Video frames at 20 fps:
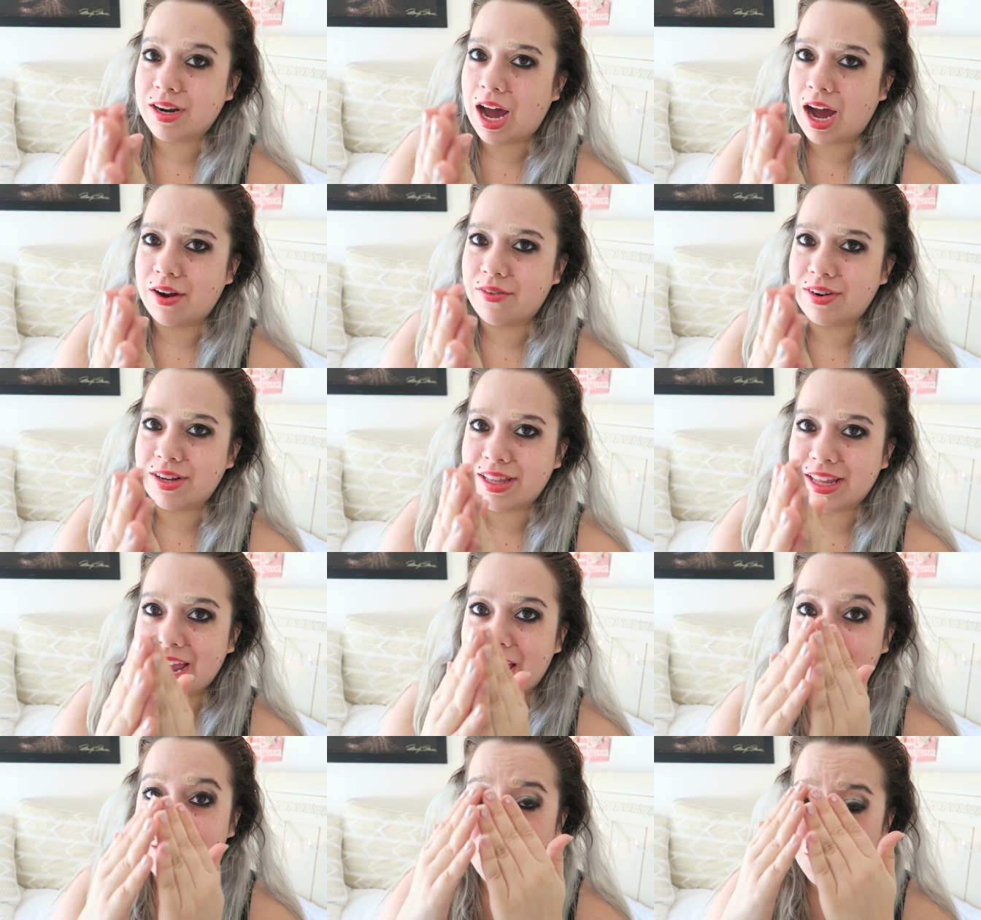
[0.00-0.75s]
Not
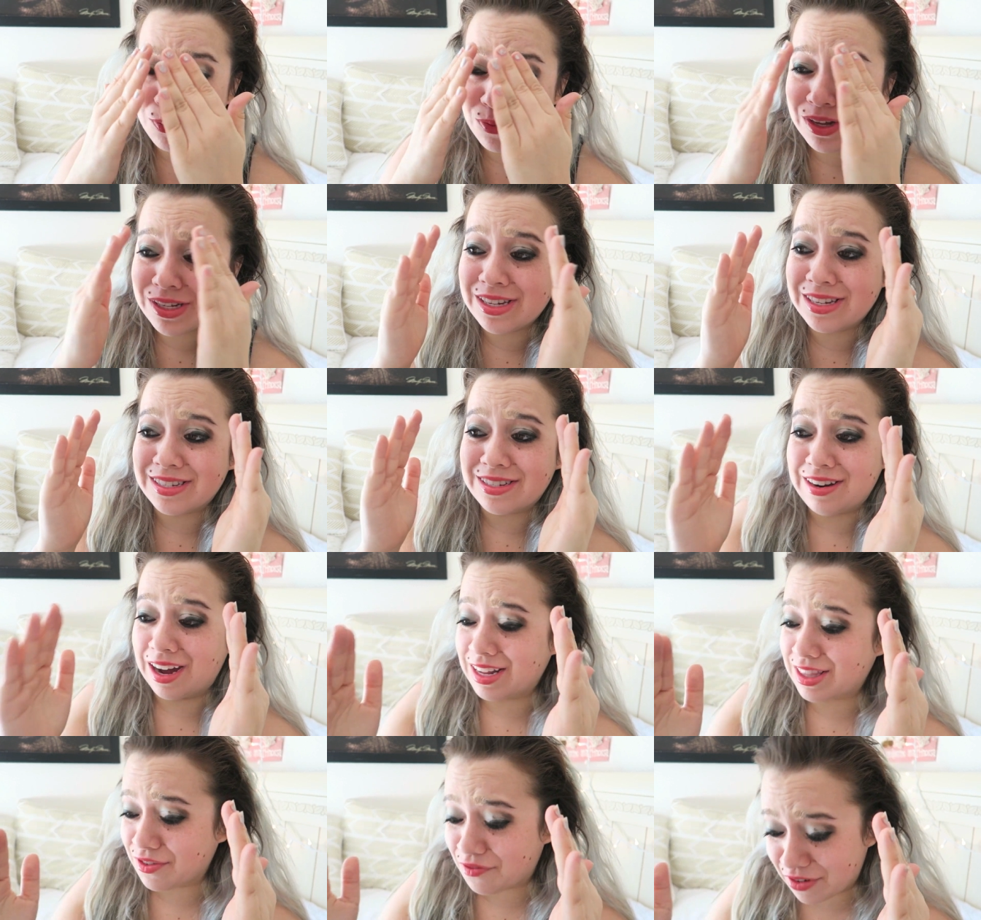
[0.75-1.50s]
really. I hope this is
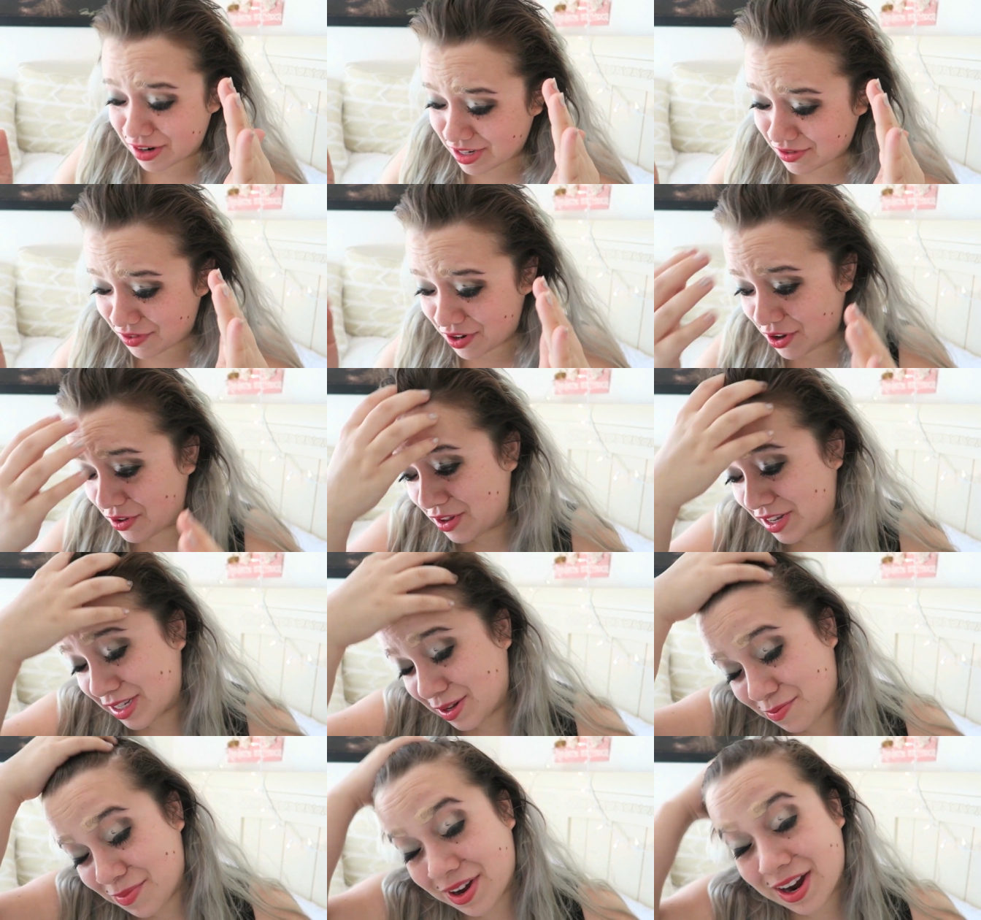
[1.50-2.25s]
not the first video
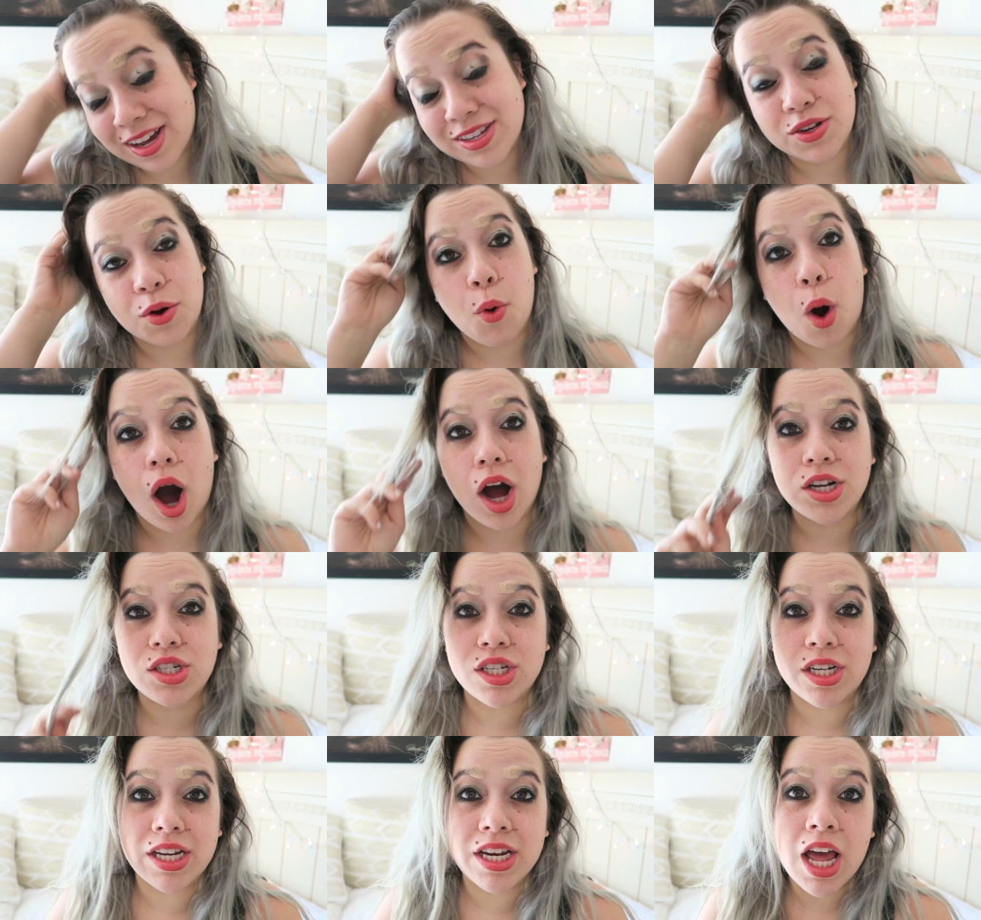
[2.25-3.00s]
that some of you guys are
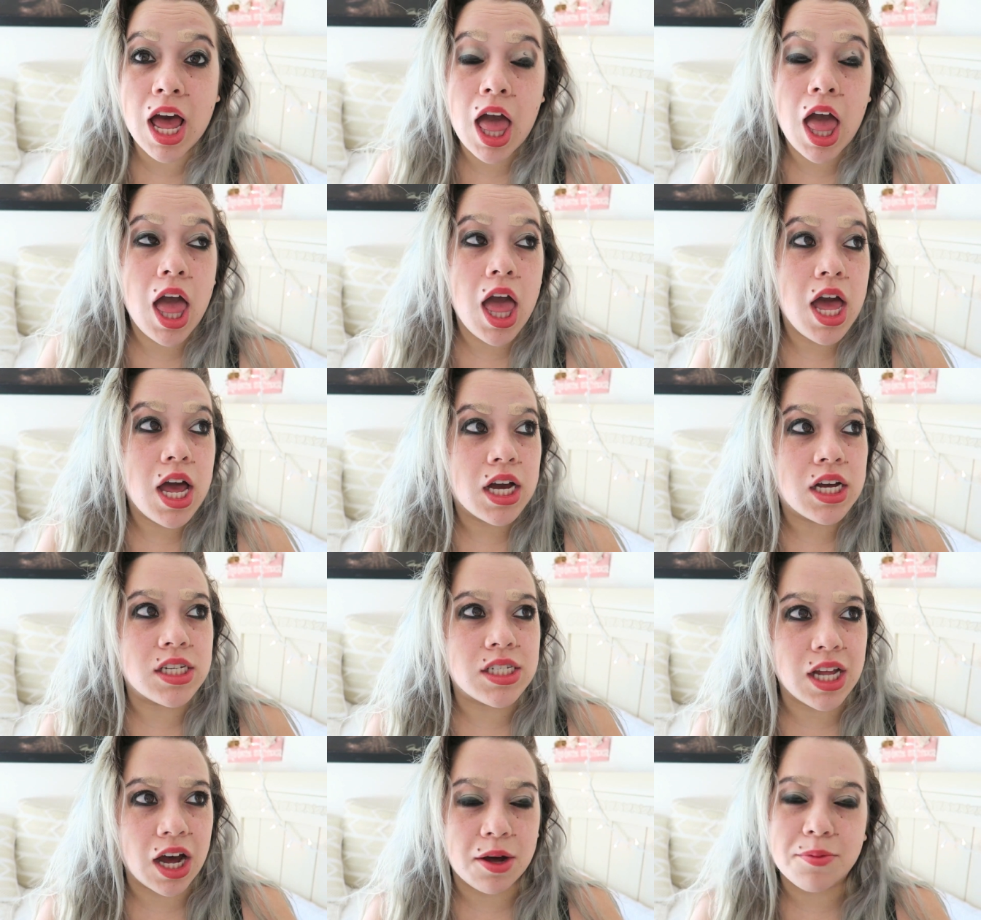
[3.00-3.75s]
watching,
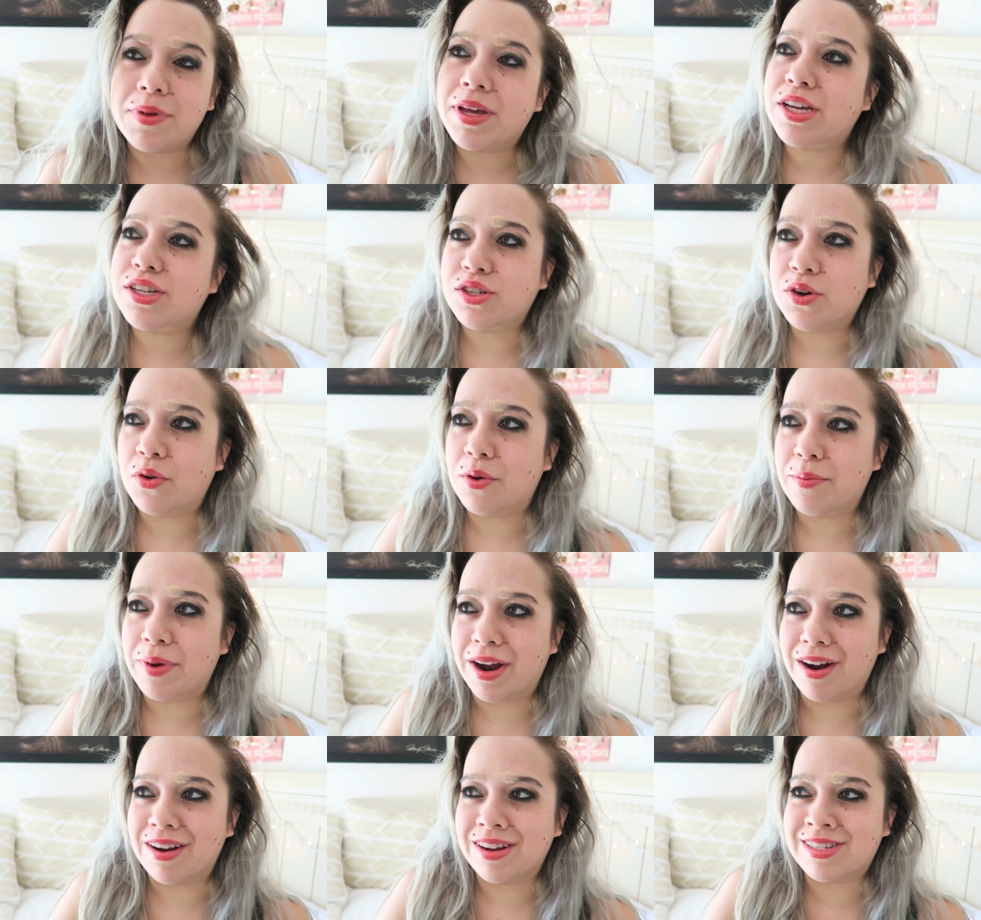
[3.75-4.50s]
because now I'm like so
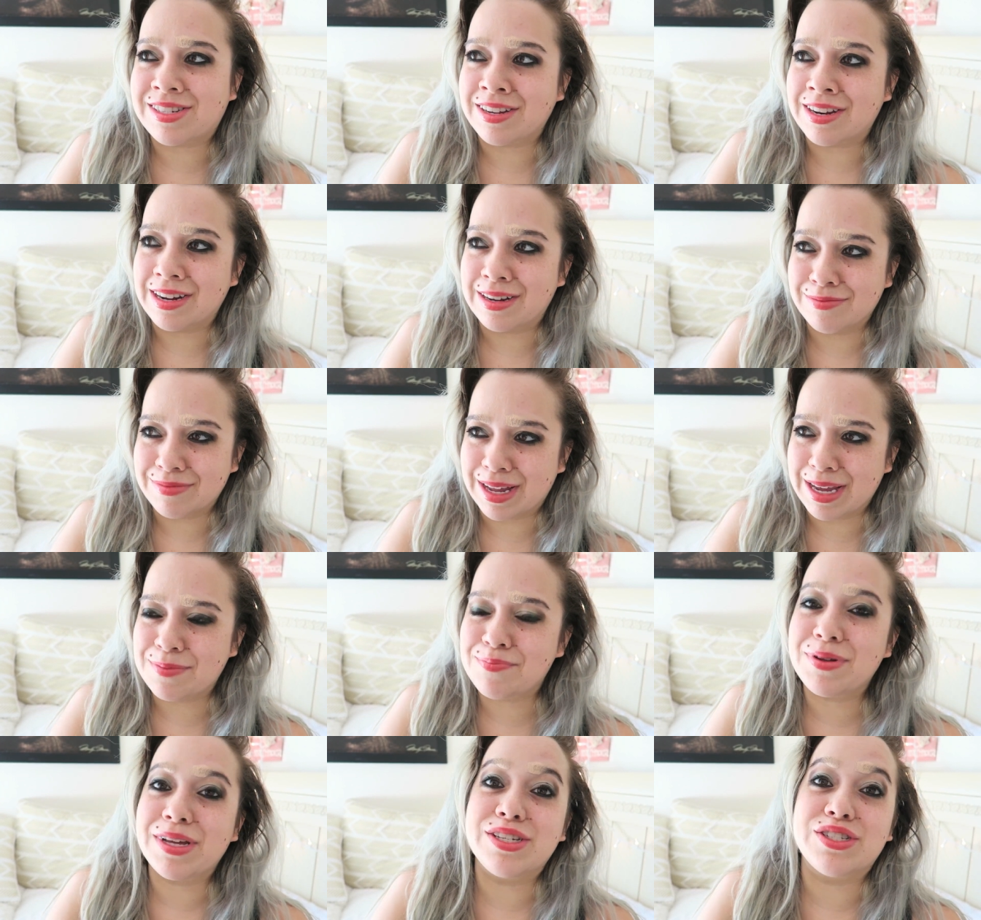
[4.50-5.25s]
embarrassed and I'm
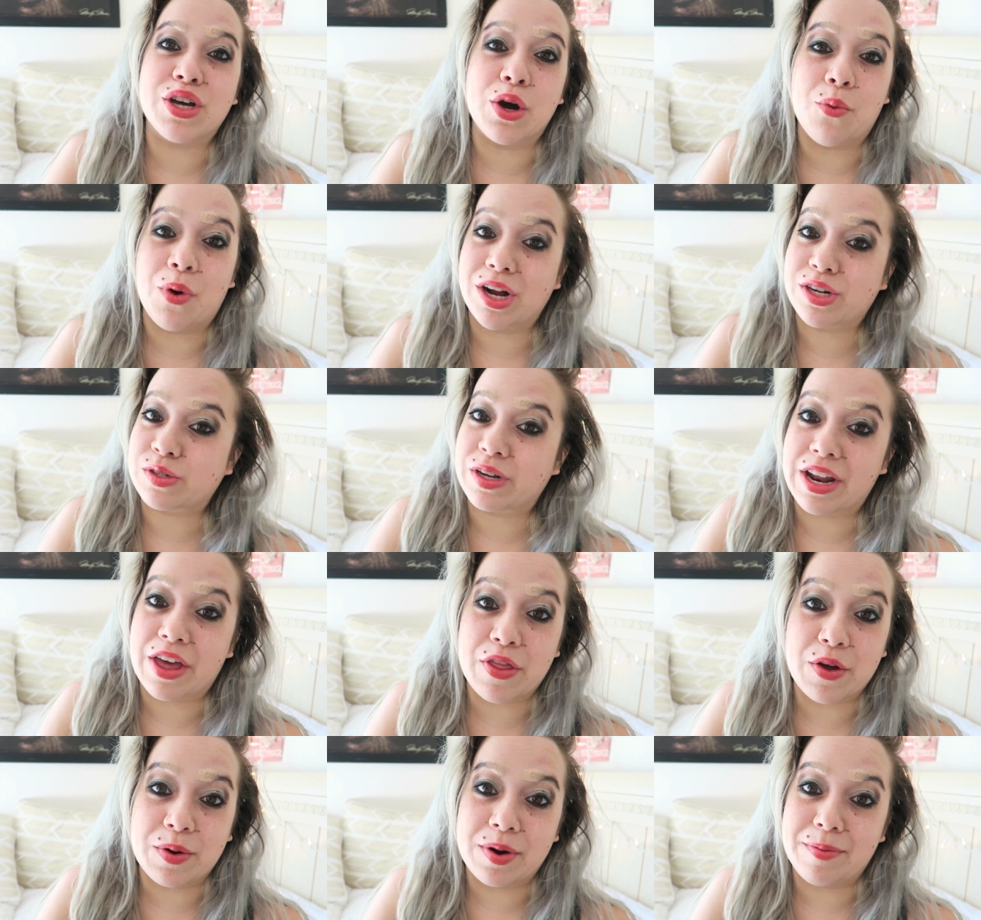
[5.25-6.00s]
like, please go watch
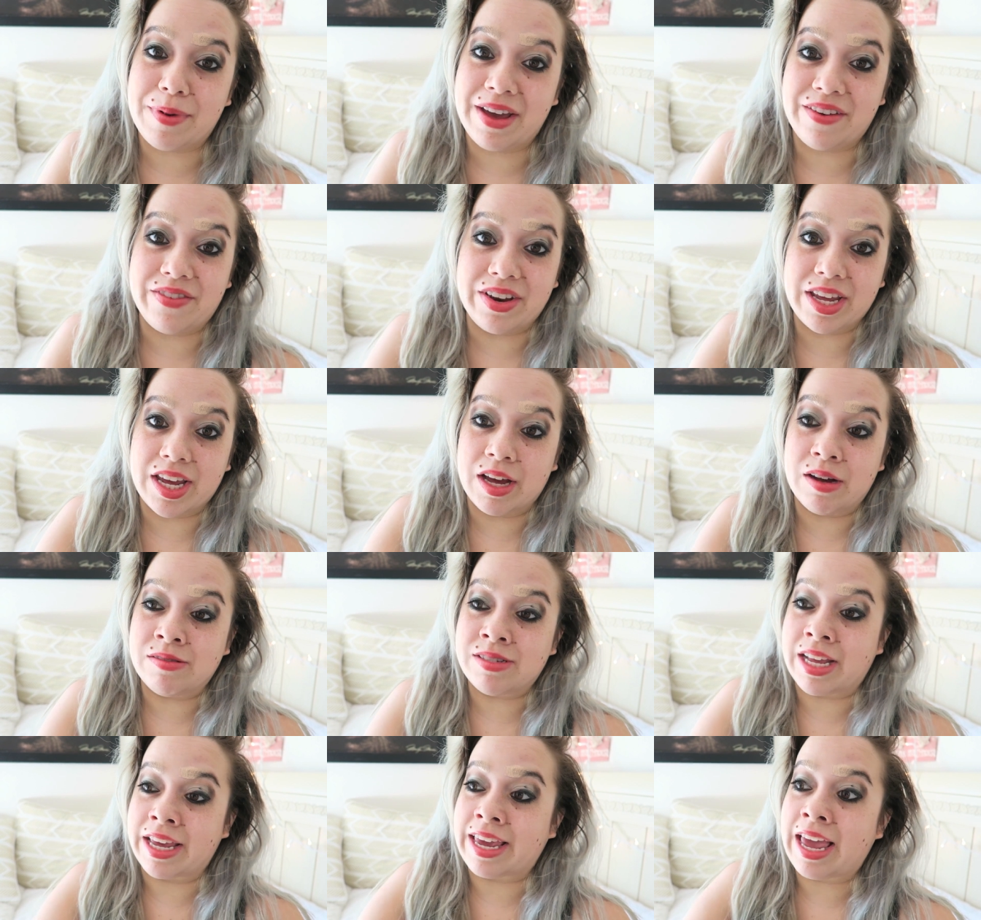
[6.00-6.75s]
another one of my videos.